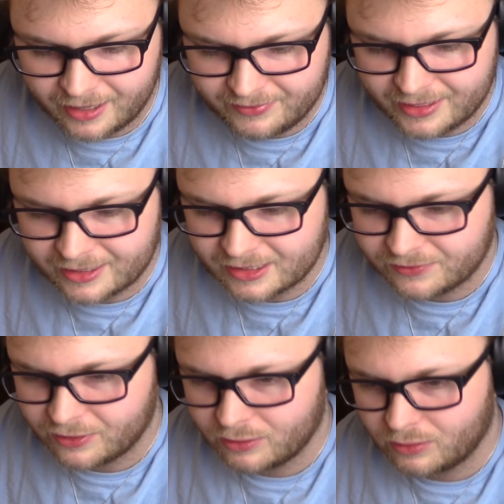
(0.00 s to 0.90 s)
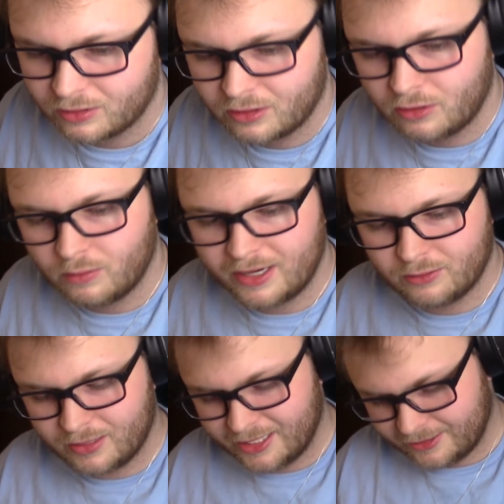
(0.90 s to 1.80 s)
I've had this for quite
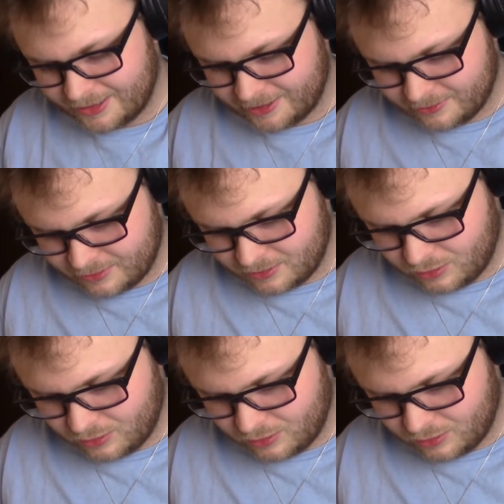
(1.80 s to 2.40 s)
a while now.